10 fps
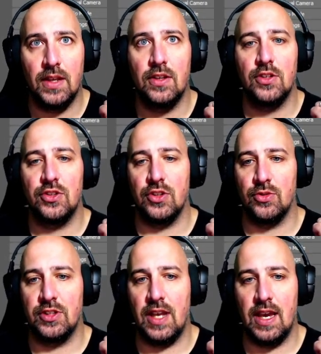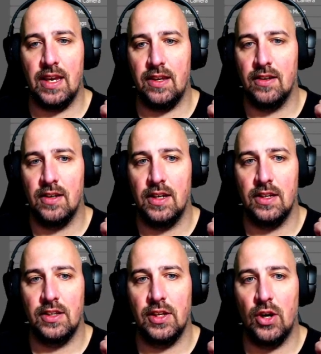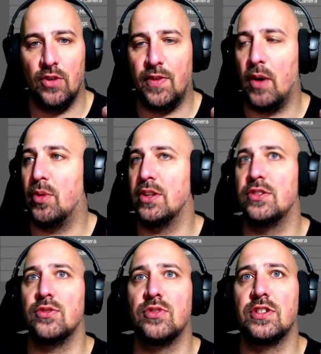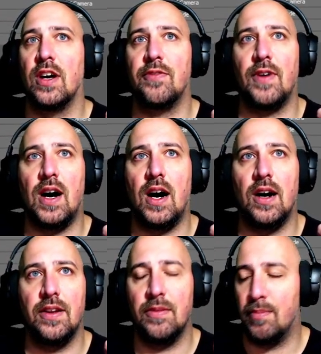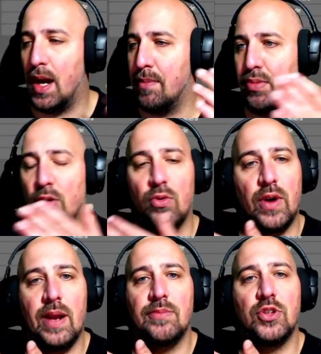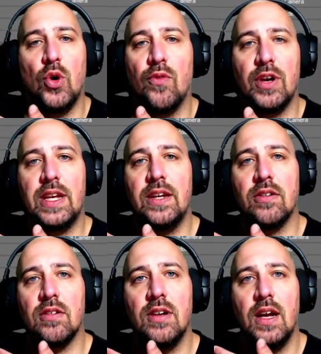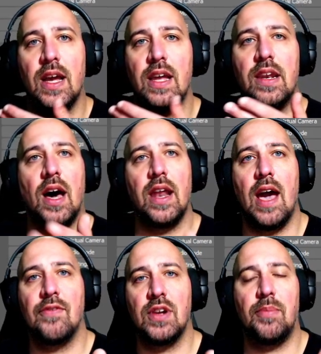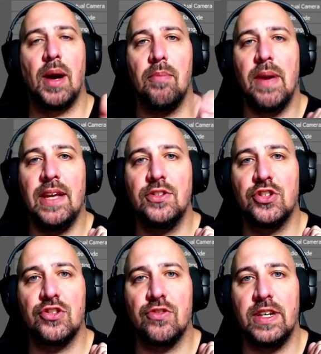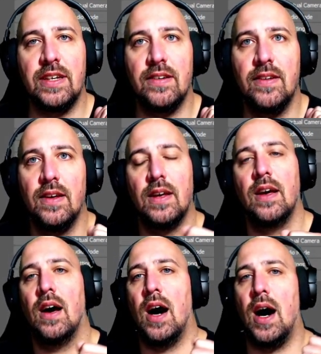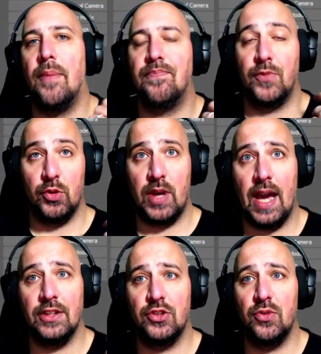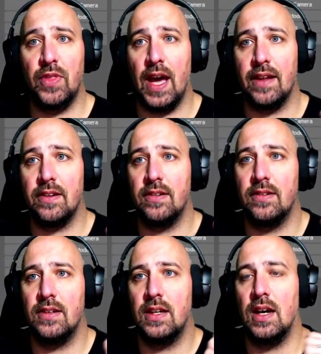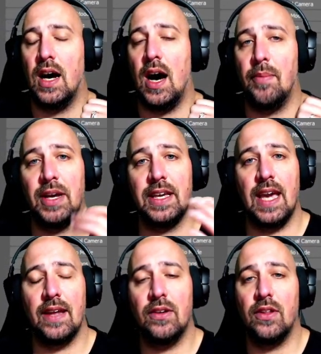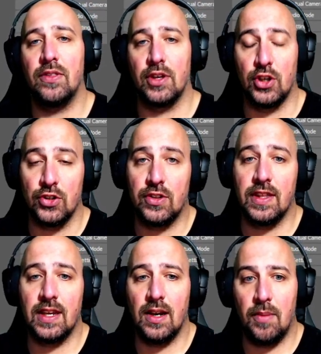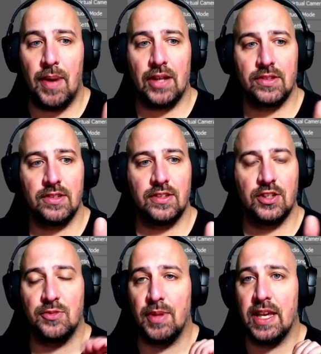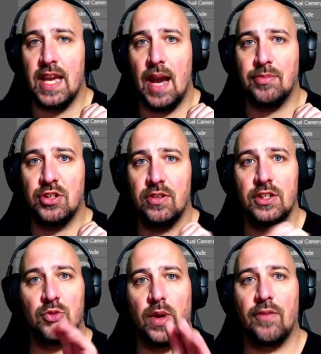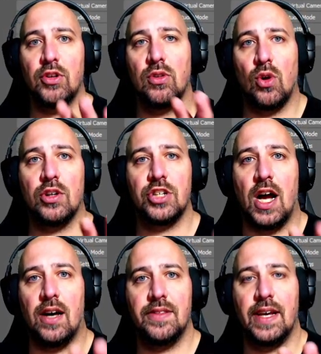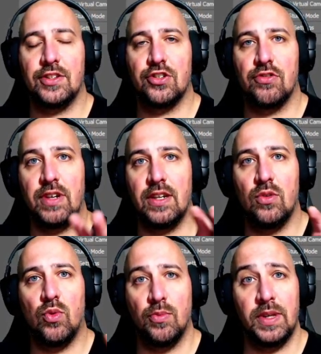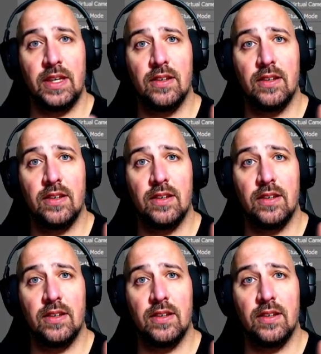So say, if I want to do stuff on my programs over here and not have it on my main screen, you can do that. Again, the good thing about this display capture is whatever you launch on that screen will be